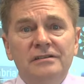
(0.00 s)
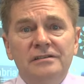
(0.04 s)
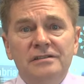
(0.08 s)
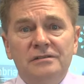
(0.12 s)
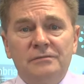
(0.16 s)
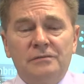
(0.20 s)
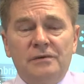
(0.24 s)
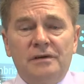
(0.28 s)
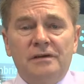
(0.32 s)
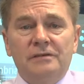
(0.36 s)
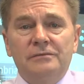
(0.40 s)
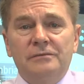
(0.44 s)

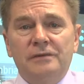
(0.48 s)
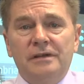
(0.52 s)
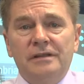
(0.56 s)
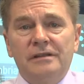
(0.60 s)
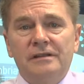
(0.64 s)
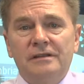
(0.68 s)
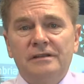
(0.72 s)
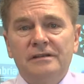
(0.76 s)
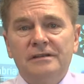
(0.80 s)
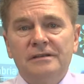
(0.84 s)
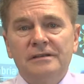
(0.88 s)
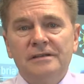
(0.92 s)
to work
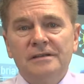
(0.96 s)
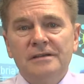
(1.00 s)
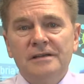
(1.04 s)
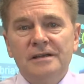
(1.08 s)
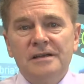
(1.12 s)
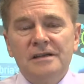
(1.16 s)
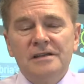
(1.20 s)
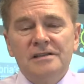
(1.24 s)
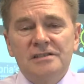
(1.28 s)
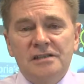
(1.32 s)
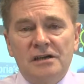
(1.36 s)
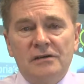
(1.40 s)
with.
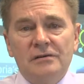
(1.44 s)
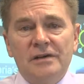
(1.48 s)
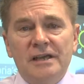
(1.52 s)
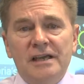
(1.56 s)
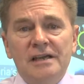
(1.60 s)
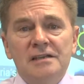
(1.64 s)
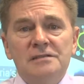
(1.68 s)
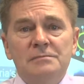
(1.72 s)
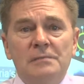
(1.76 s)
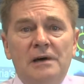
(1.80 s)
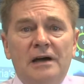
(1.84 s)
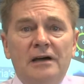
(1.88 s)
So
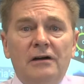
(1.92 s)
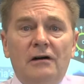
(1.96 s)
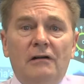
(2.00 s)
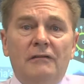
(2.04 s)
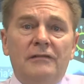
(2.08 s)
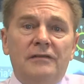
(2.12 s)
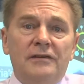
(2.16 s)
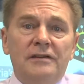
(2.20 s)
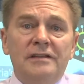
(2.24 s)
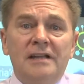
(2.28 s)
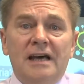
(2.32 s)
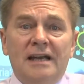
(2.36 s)
here's my
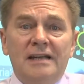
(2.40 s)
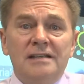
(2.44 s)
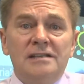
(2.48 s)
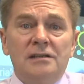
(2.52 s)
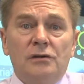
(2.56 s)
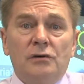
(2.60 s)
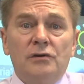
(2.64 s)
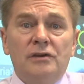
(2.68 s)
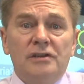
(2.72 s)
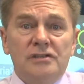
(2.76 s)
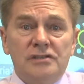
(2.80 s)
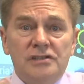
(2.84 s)
offer, and that is
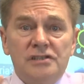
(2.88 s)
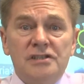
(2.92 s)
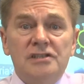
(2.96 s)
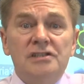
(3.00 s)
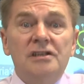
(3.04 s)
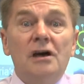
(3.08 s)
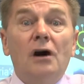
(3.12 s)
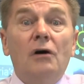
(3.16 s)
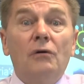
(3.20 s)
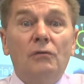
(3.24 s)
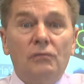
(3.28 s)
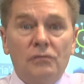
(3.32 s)
look at
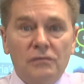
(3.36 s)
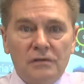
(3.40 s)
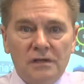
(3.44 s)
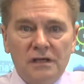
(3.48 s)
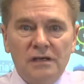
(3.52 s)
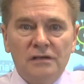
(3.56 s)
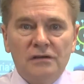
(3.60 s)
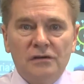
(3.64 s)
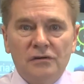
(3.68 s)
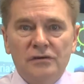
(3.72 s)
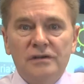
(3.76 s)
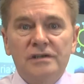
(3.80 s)
sole.
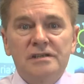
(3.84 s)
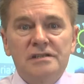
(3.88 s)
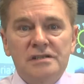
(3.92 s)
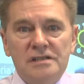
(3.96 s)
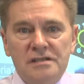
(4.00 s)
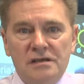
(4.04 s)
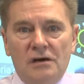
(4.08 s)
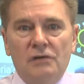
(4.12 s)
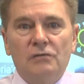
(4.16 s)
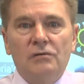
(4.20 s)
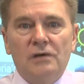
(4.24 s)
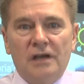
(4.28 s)
Look at a
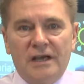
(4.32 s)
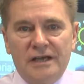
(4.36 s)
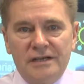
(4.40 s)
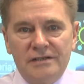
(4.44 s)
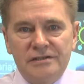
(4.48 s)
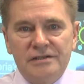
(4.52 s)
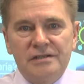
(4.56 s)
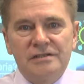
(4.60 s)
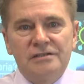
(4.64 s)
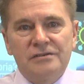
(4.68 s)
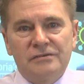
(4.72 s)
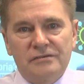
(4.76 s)
sole
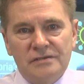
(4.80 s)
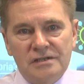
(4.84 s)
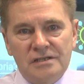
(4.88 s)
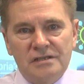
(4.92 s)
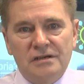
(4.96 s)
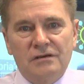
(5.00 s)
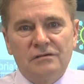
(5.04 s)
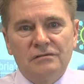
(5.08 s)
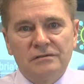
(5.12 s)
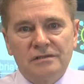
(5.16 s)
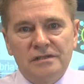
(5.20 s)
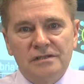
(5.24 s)
agent or a
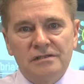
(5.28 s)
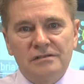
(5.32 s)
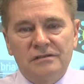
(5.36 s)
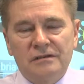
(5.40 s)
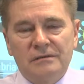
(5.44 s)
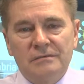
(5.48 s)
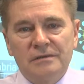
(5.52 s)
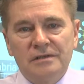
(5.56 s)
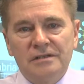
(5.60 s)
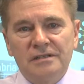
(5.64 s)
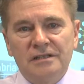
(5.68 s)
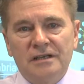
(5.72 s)
sole
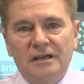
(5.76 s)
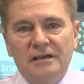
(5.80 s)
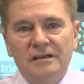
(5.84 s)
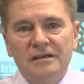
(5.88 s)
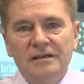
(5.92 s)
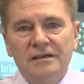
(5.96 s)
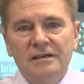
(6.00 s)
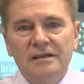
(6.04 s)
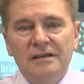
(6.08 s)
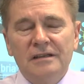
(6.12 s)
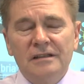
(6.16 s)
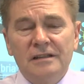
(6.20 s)
distributor.
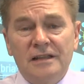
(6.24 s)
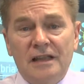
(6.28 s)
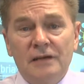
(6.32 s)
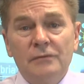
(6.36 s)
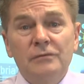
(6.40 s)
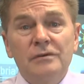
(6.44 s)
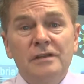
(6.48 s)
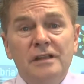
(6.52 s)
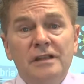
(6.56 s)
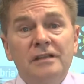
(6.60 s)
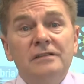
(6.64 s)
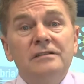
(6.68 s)
They
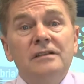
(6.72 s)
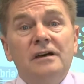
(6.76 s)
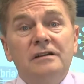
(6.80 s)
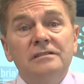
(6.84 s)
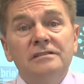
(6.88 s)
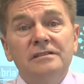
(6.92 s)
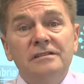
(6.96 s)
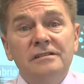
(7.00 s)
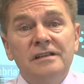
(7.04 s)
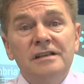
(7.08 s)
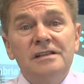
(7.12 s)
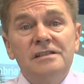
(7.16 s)
would then,
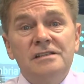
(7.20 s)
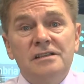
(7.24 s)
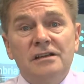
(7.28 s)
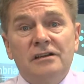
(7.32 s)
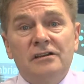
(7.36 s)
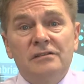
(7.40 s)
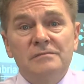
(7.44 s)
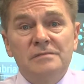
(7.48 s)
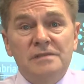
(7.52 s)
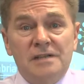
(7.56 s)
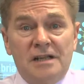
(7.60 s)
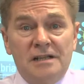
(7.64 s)
under these
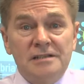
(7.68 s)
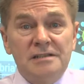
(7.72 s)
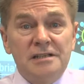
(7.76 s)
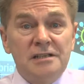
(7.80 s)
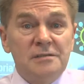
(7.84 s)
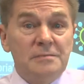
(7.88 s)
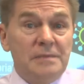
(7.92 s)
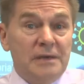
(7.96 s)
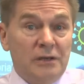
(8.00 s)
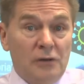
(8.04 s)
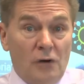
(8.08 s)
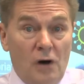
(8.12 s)

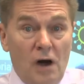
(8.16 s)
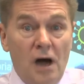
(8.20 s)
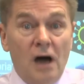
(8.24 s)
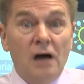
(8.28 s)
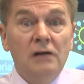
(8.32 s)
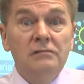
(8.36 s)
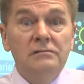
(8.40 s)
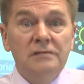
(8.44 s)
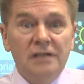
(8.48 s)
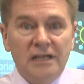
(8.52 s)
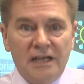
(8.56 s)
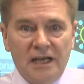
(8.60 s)
circumstances, be your
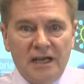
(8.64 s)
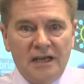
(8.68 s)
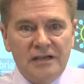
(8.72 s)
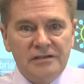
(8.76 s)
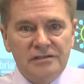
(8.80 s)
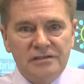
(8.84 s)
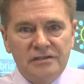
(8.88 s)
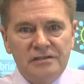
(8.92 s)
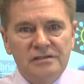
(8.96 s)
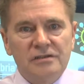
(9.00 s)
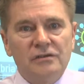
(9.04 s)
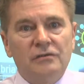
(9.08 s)
only
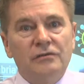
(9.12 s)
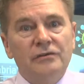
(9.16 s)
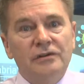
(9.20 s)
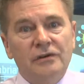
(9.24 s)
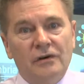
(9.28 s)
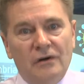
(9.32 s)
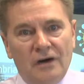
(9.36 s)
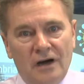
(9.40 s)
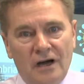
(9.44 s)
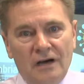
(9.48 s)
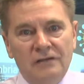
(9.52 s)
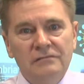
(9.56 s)
agent or
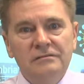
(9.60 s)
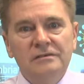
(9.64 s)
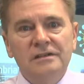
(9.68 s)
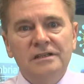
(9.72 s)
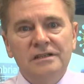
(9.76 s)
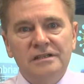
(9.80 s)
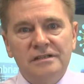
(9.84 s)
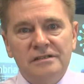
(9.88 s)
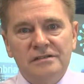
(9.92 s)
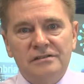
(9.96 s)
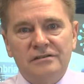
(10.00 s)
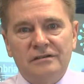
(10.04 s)
your
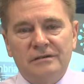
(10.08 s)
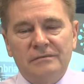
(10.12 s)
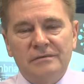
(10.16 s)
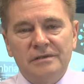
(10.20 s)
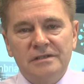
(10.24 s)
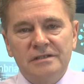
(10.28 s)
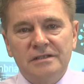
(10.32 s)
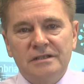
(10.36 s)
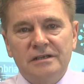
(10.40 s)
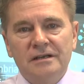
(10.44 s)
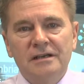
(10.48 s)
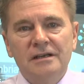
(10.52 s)
only
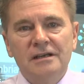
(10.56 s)
distributor,